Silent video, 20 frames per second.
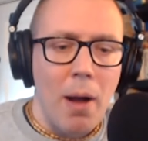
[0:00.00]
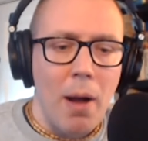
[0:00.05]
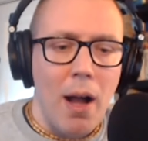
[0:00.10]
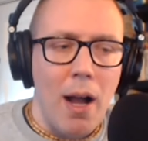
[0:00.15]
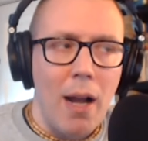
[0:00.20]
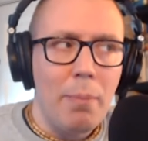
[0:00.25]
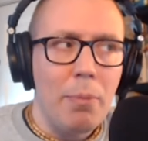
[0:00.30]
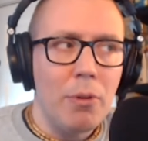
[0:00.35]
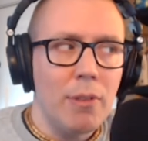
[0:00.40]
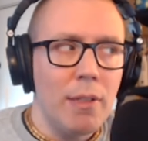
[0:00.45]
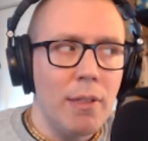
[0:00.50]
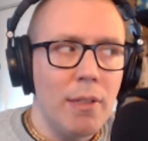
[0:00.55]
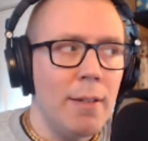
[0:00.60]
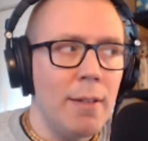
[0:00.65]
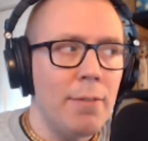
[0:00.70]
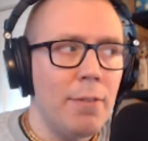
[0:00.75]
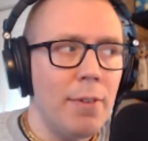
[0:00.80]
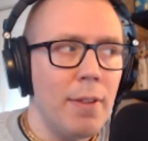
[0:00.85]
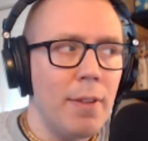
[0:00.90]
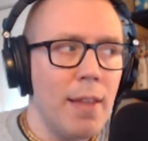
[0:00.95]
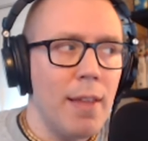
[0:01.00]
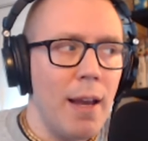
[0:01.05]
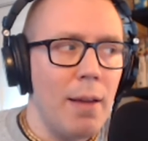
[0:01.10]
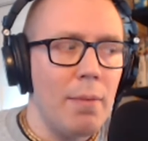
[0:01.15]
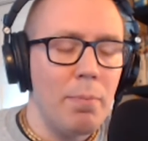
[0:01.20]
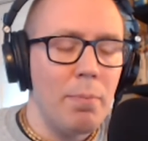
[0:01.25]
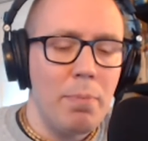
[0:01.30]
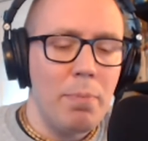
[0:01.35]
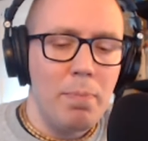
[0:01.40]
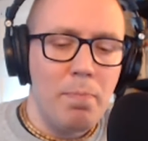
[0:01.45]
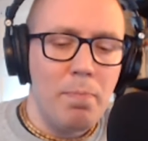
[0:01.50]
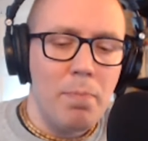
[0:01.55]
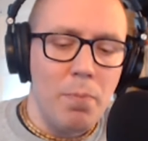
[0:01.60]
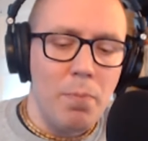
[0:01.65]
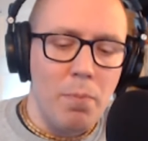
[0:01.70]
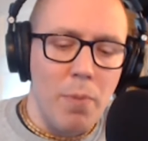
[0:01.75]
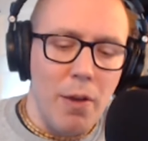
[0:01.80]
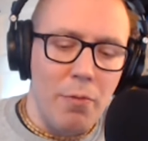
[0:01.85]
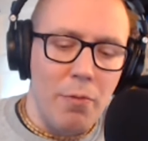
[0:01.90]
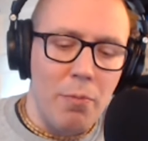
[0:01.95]
I believe that
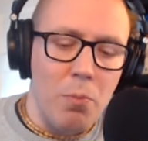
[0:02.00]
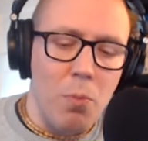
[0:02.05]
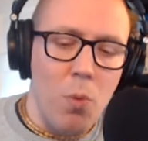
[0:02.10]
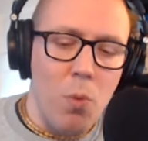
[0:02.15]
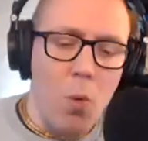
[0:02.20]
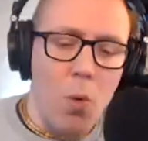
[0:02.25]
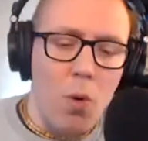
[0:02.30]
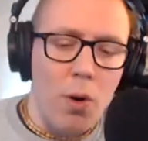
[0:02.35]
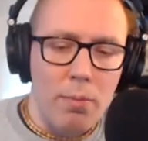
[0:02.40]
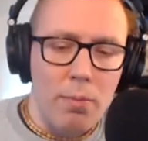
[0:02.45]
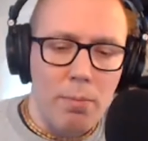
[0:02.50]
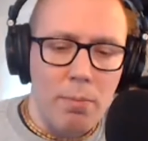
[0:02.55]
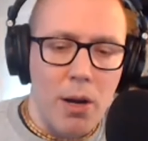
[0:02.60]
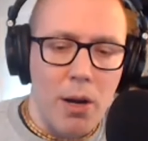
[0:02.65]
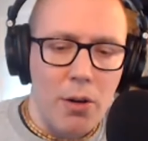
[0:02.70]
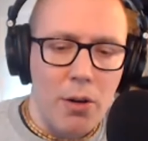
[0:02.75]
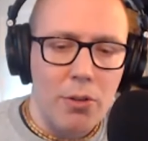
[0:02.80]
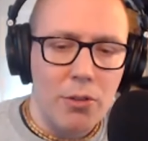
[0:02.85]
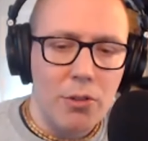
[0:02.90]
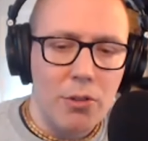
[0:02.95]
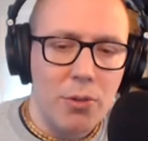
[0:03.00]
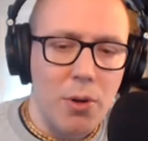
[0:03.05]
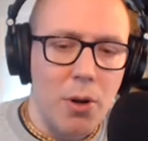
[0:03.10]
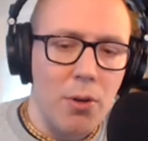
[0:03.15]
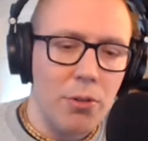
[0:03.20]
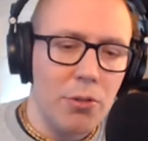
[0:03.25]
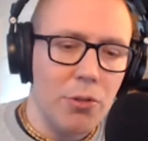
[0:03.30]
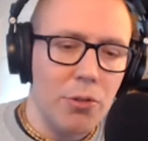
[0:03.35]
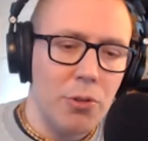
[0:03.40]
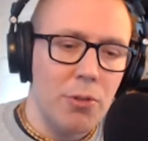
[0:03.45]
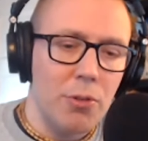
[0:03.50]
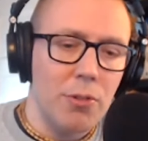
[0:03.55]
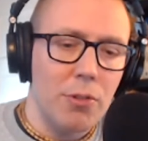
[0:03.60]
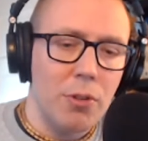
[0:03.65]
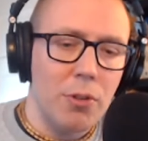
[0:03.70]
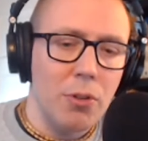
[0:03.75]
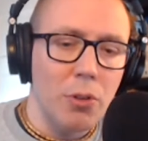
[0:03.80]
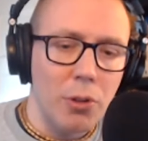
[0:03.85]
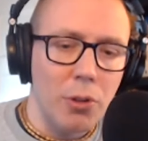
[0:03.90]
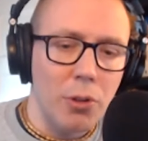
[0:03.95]
if more modern astrologers
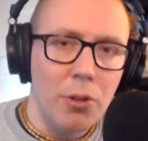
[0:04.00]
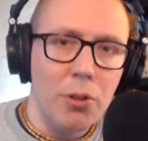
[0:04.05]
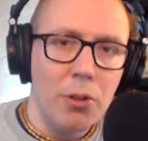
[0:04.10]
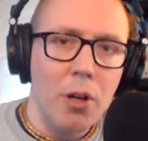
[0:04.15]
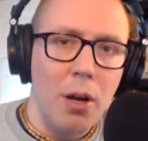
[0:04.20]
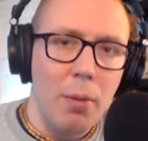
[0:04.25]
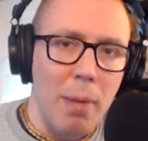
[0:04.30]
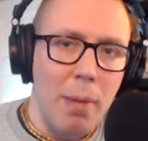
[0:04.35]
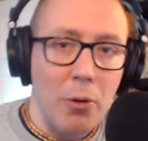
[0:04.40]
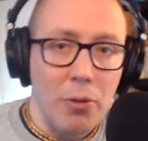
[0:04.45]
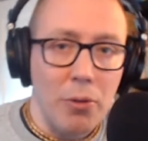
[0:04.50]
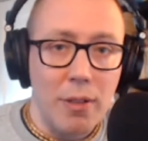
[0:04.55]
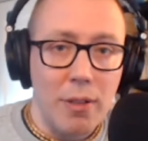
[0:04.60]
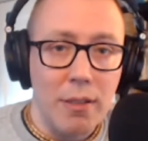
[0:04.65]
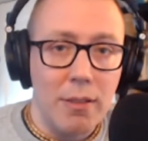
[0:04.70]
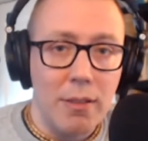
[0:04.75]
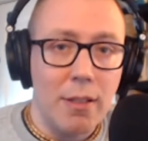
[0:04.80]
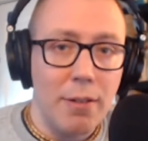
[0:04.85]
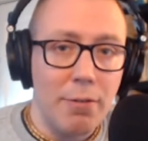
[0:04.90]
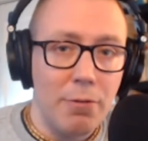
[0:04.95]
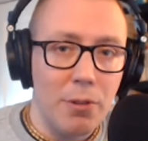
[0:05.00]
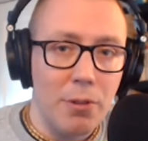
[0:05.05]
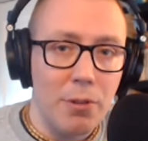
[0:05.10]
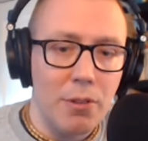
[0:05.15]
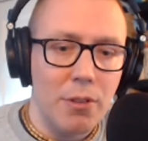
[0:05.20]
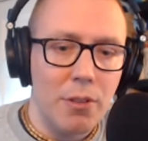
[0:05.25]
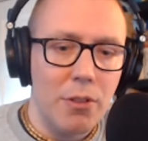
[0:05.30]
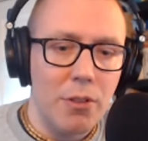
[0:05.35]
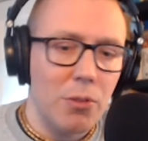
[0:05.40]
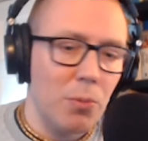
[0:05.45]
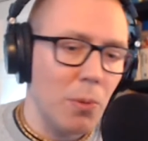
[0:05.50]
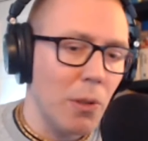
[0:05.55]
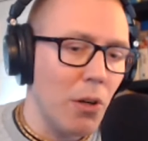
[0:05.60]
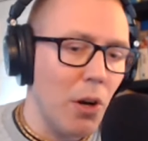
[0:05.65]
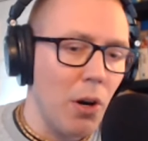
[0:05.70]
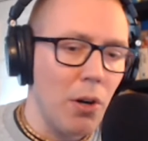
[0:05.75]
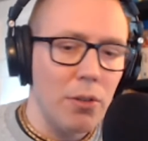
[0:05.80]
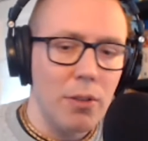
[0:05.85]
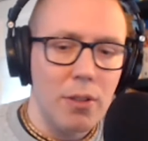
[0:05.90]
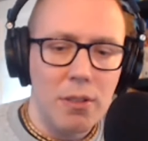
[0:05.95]
learn about these differences,
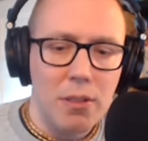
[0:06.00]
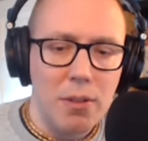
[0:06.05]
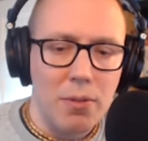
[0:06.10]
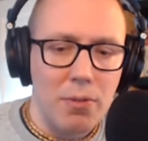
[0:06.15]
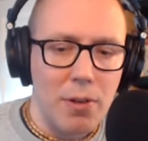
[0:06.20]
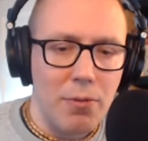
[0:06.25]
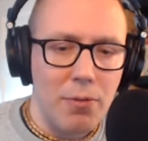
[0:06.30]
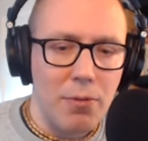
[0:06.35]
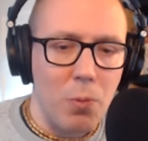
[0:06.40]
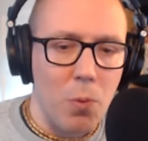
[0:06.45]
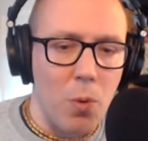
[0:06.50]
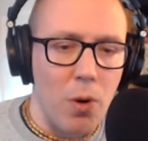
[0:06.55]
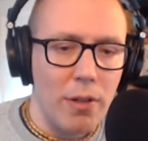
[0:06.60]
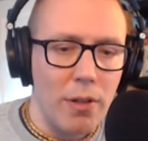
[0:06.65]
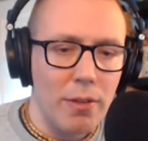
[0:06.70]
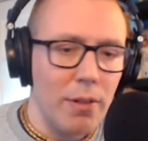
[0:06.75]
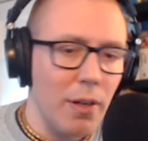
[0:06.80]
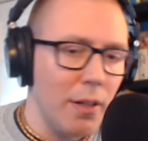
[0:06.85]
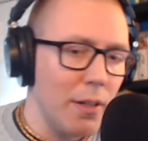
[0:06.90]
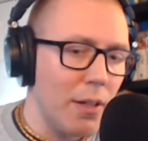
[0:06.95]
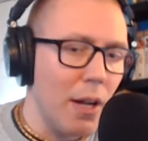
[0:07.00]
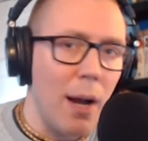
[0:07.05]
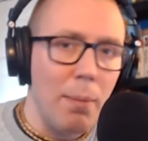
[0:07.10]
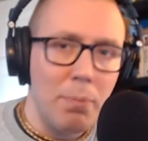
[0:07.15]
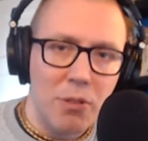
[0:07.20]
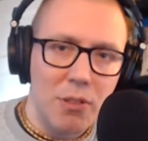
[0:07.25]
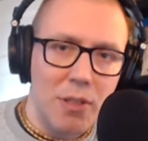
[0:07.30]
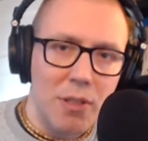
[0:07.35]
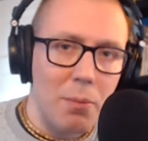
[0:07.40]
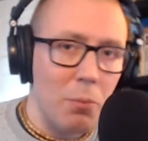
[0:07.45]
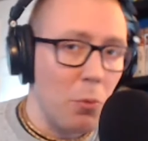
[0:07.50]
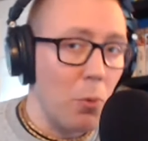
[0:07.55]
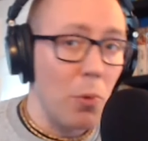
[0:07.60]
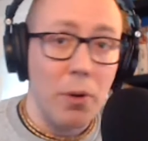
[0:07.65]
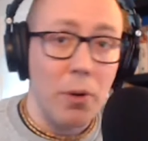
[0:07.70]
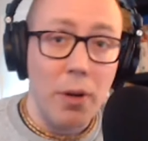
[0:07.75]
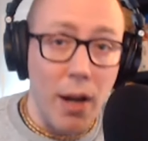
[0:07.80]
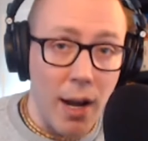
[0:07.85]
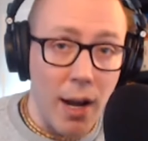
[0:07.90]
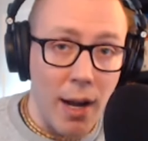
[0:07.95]
regardless of if one adopts them or
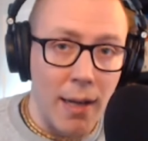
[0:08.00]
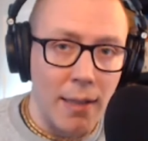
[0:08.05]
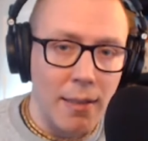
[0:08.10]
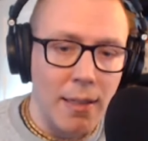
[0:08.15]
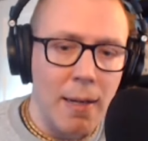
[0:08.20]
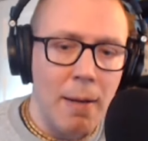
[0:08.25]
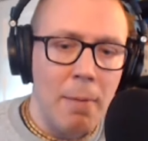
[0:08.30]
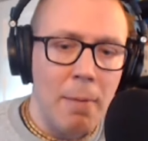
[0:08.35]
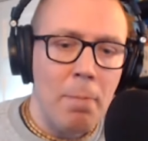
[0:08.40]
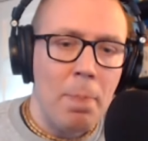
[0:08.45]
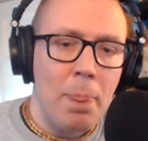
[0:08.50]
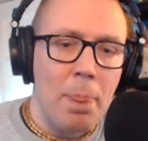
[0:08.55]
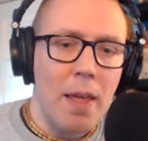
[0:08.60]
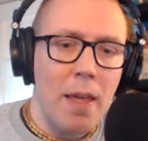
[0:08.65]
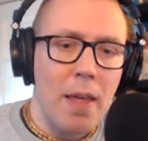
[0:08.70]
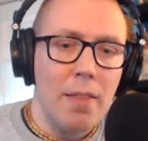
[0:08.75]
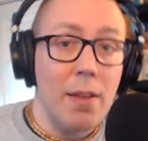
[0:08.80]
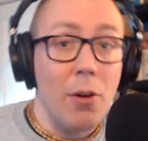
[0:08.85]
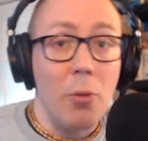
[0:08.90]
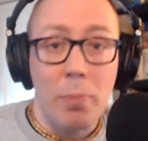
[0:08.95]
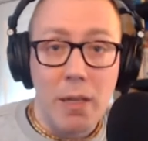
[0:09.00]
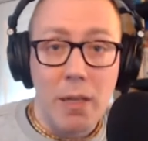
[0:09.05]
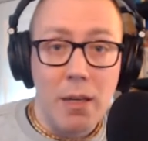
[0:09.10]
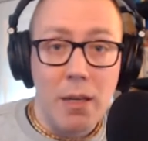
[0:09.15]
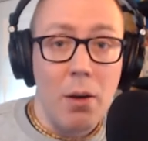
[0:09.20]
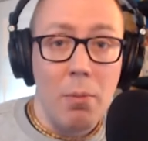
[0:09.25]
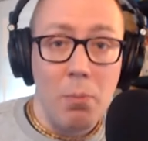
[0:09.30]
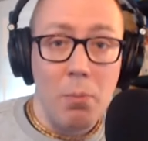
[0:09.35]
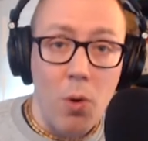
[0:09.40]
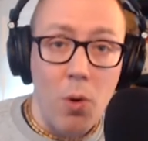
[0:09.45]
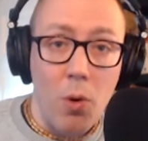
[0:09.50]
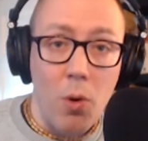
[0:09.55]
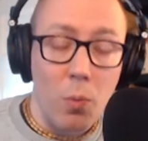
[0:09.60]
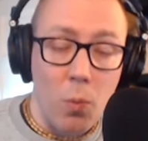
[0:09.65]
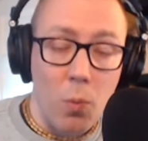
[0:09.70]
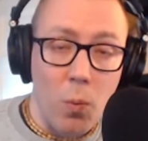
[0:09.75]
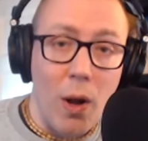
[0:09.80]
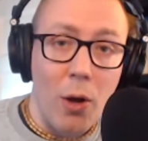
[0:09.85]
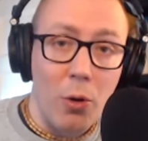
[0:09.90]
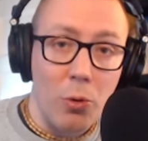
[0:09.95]
not, that they'll be a more
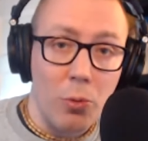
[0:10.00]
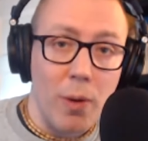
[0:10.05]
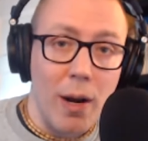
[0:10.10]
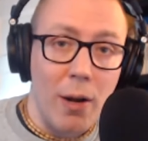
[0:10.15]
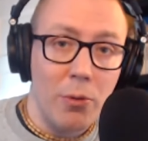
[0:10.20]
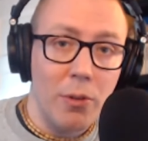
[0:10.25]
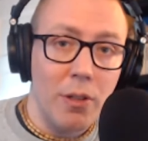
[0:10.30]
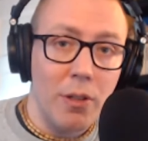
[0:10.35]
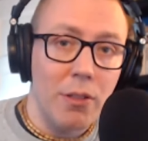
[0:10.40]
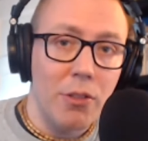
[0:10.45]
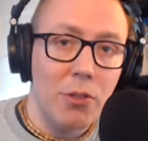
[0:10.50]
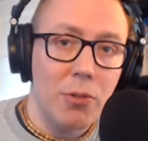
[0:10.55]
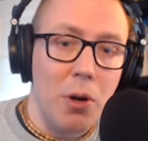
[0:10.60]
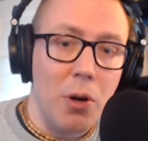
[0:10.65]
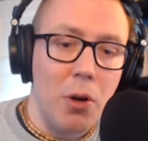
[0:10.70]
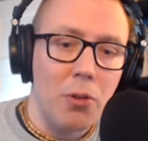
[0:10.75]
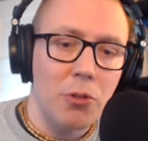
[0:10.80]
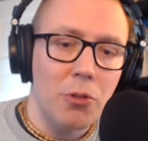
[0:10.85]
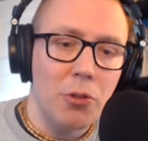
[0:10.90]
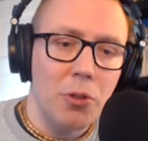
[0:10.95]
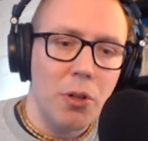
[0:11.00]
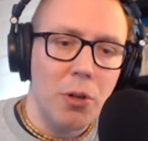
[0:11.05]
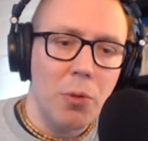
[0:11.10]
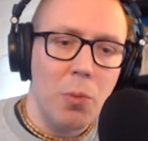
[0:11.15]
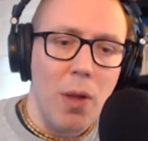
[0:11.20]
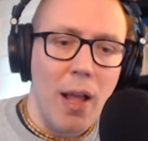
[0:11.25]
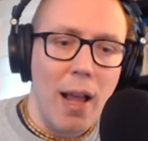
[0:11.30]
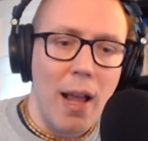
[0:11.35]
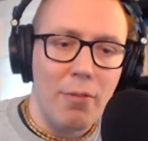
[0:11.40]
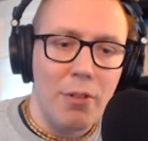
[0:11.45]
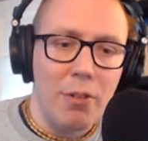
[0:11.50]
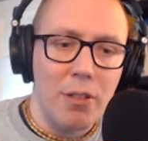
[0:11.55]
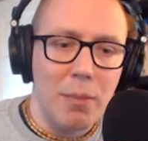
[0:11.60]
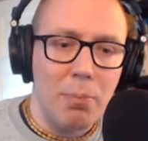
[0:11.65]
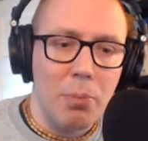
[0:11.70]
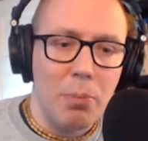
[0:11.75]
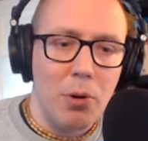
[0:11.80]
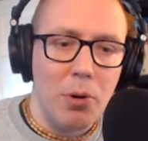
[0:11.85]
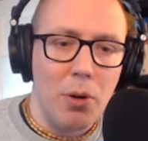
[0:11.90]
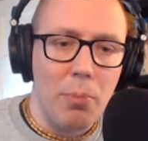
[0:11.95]
well-rounded astrologer and will have a
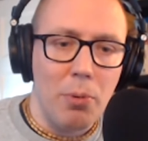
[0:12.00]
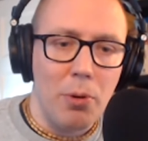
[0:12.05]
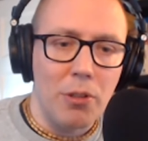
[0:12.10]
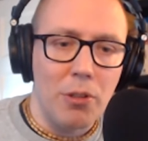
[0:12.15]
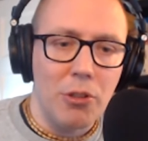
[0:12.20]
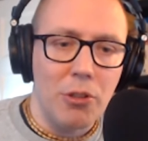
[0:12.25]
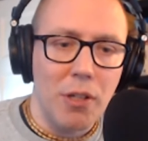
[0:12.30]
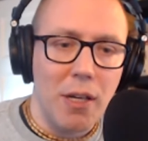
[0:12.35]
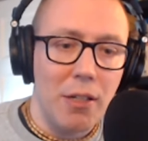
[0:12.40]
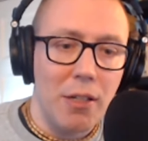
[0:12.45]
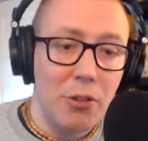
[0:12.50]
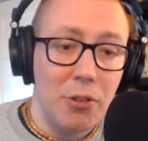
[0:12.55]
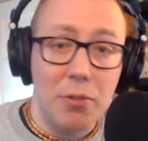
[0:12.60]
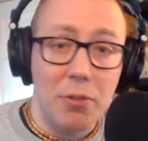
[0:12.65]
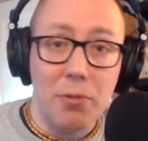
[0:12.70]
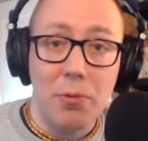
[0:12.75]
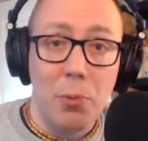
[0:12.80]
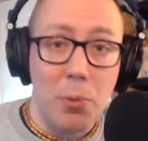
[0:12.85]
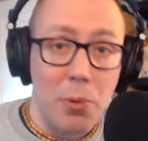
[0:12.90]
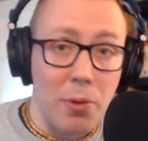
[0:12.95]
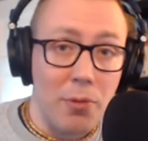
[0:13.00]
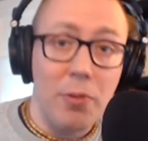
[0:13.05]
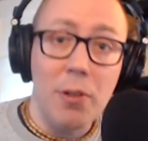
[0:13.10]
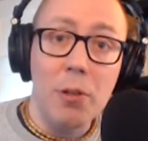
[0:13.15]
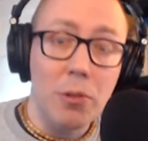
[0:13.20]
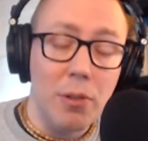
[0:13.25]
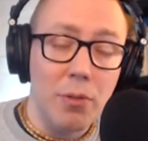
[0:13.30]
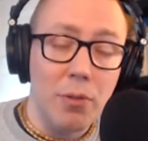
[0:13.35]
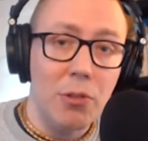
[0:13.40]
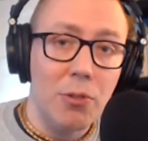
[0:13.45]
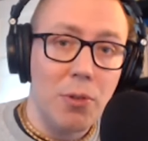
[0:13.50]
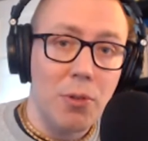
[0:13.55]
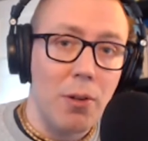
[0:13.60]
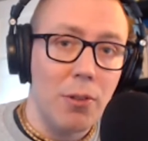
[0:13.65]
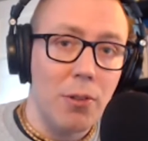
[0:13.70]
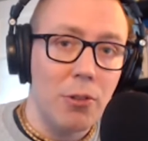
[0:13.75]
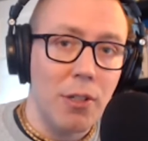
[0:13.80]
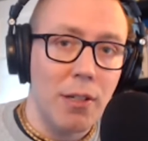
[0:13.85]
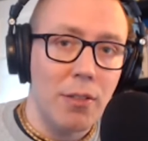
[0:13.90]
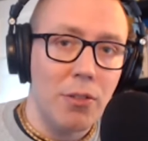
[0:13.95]
deeper appreciation for the field of
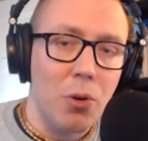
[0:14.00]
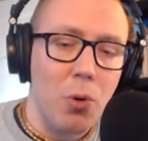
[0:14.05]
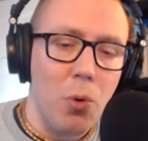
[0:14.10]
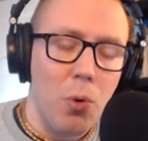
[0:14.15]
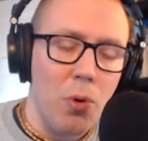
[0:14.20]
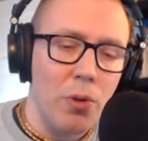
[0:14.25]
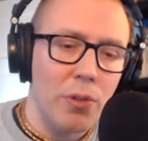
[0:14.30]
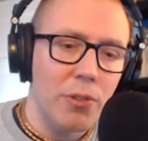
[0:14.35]
astrology as a whole.